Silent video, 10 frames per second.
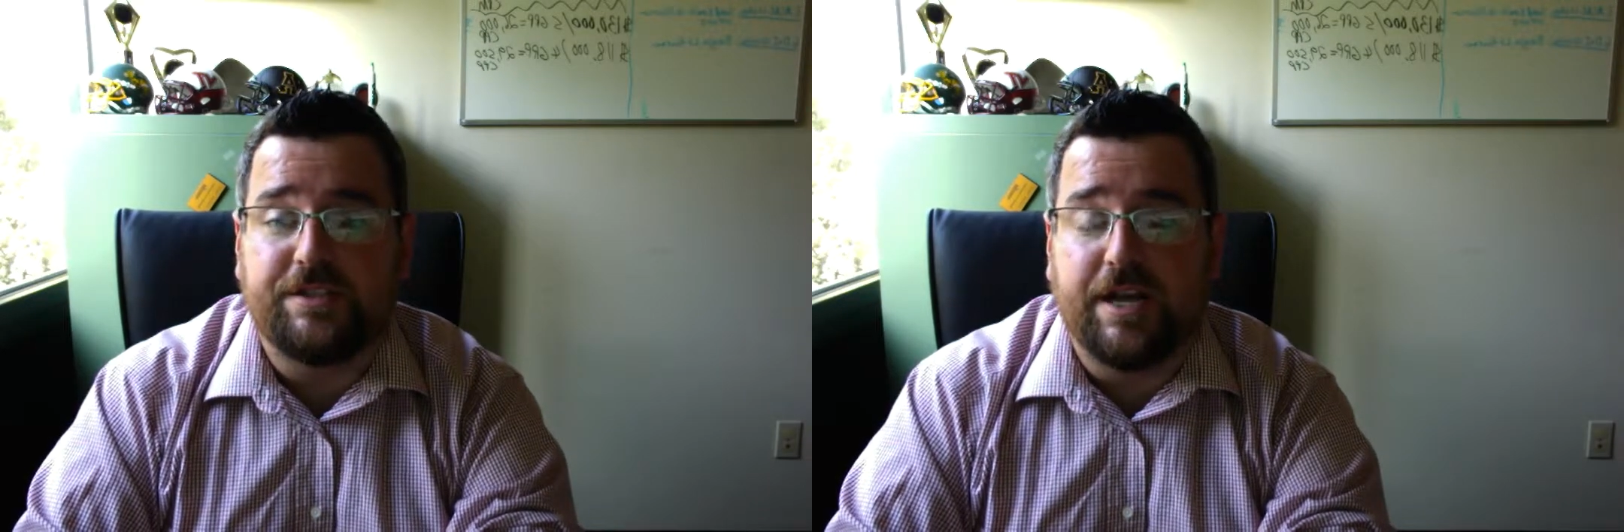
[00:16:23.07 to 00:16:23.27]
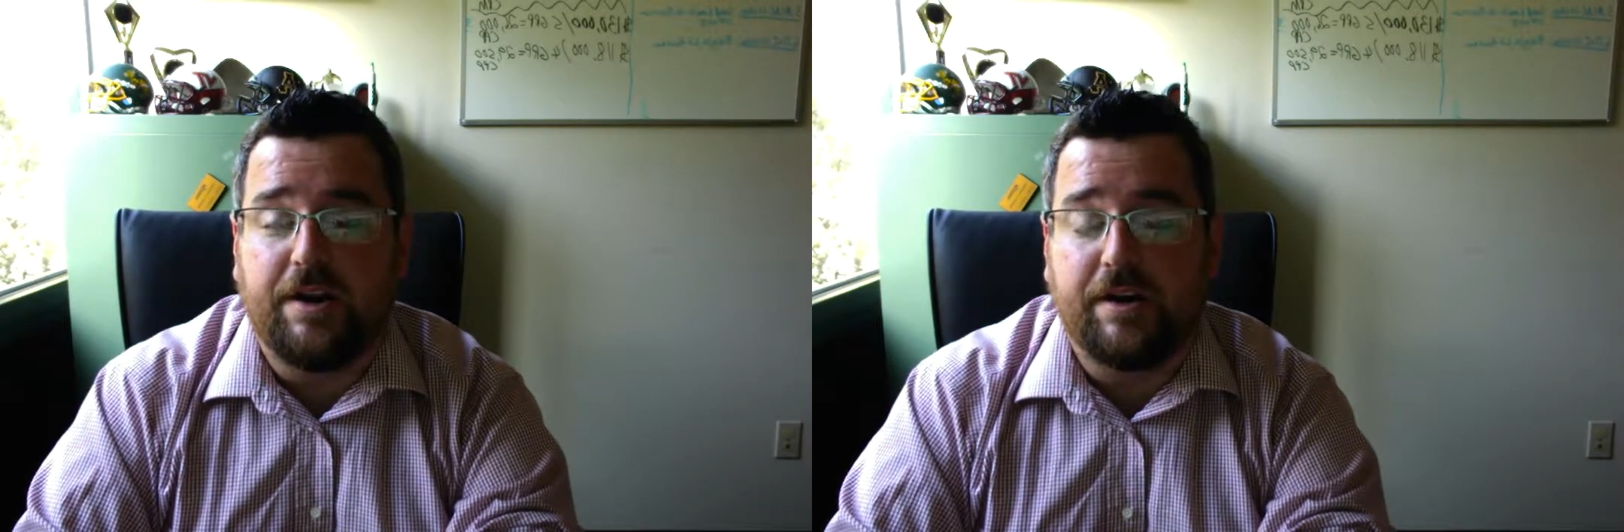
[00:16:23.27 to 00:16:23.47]

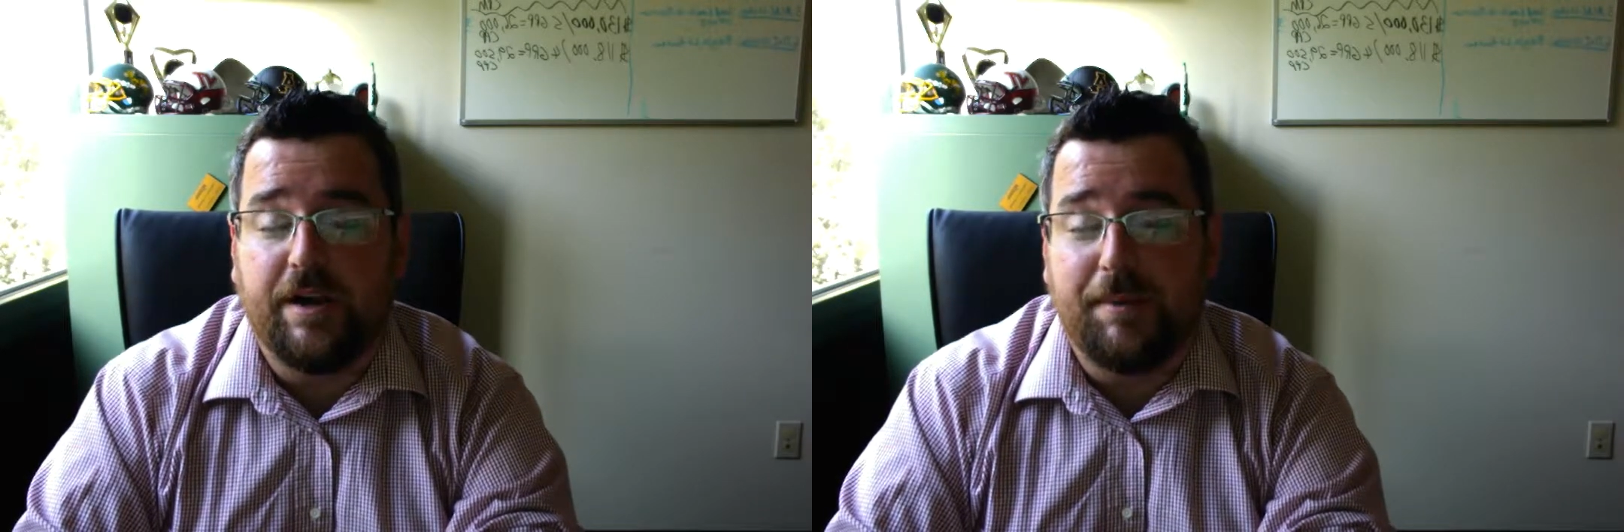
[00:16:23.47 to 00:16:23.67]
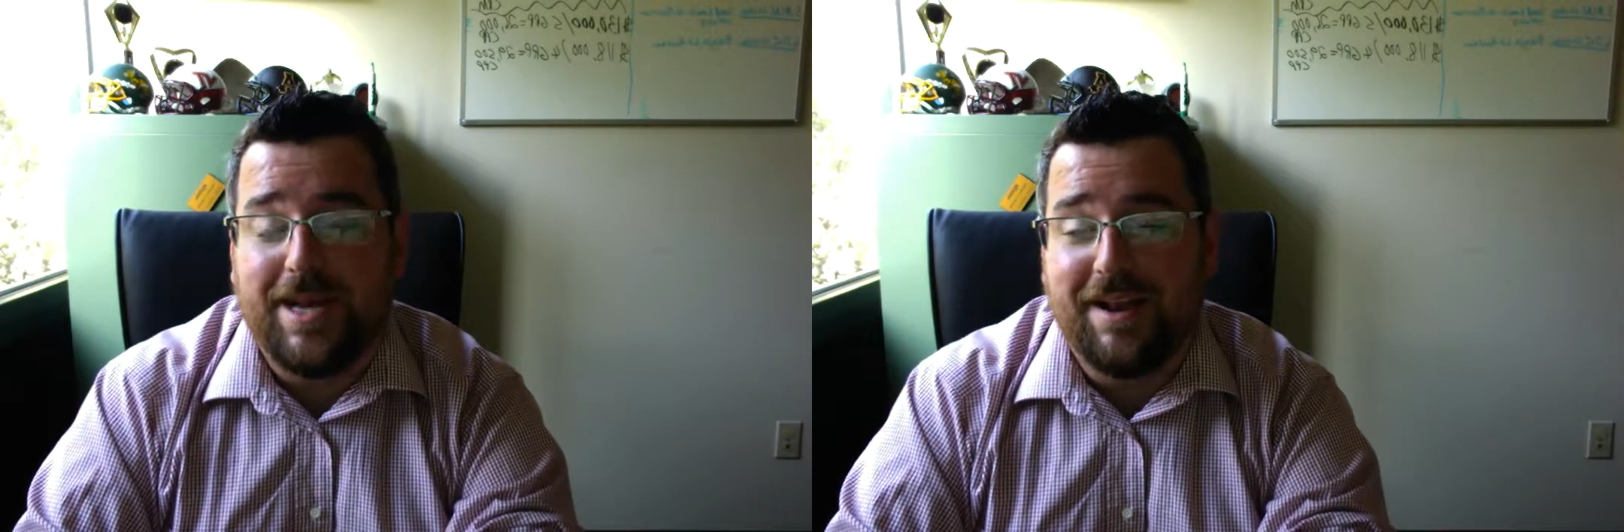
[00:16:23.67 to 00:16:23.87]
that are
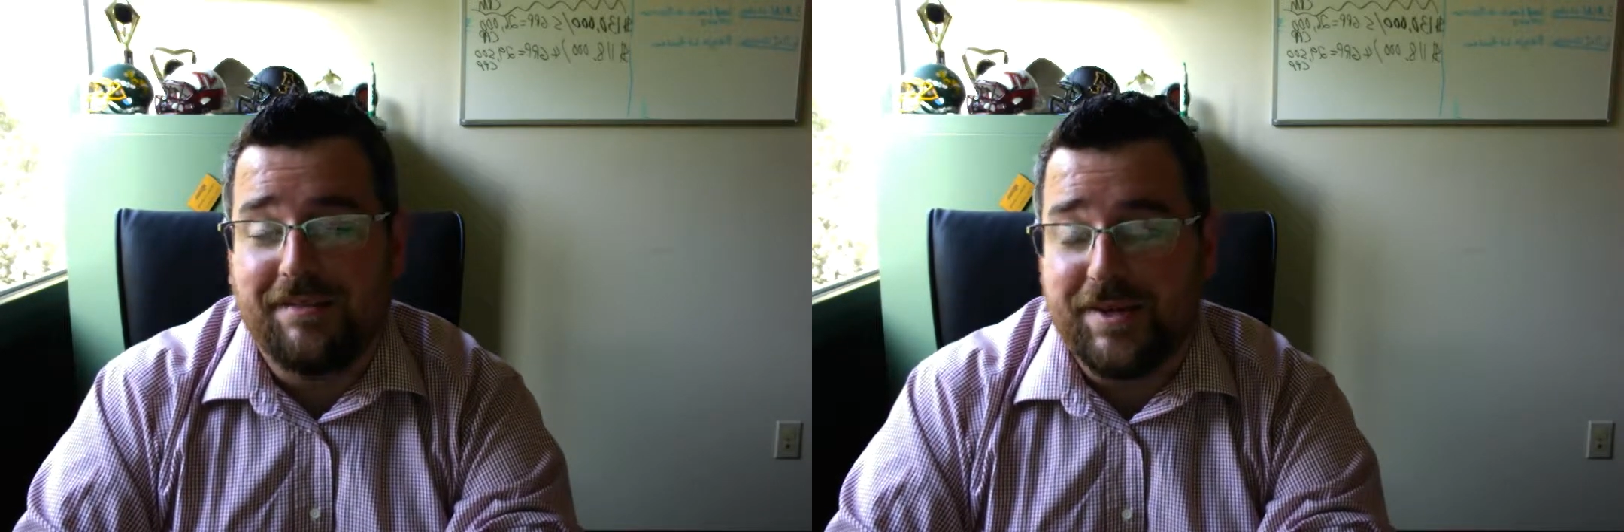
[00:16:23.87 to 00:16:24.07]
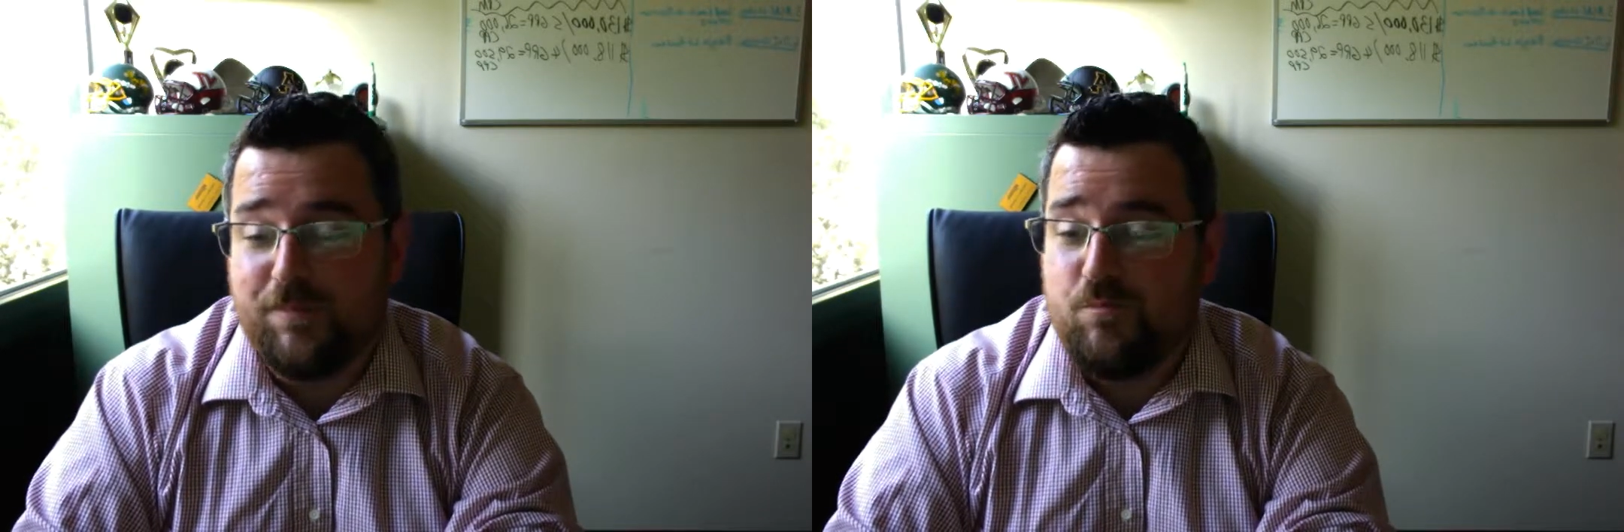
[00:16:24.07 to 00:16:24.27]
coming out
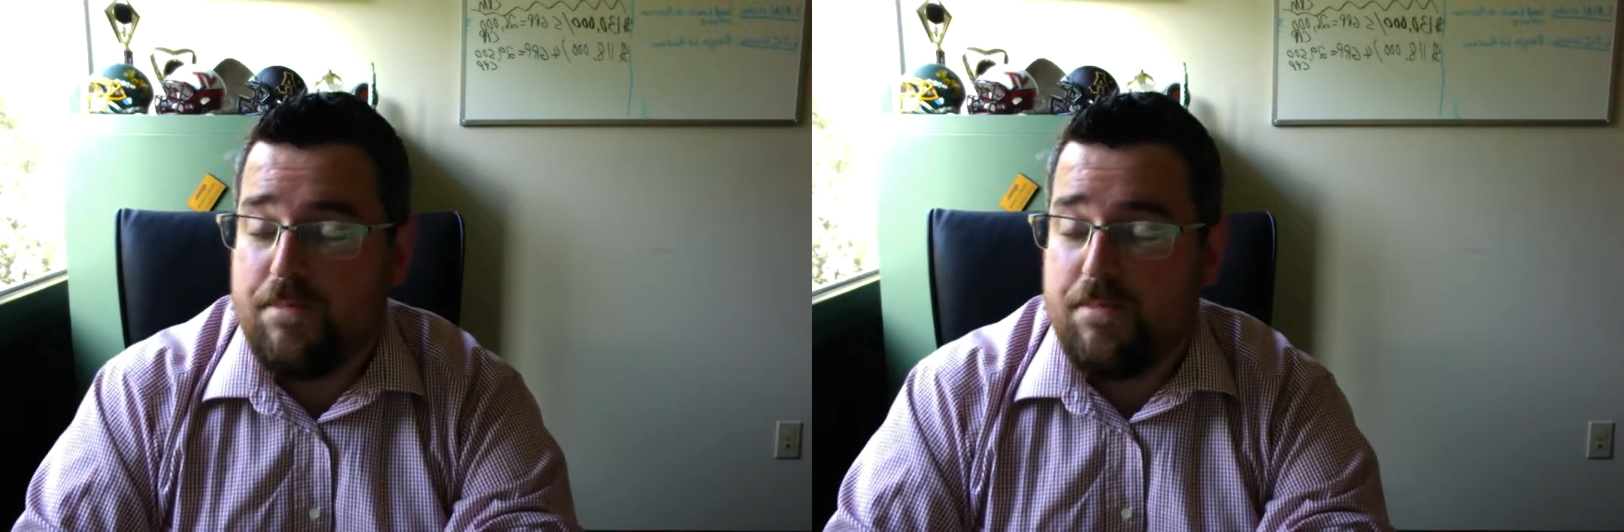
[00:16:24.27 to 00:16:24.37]
of it.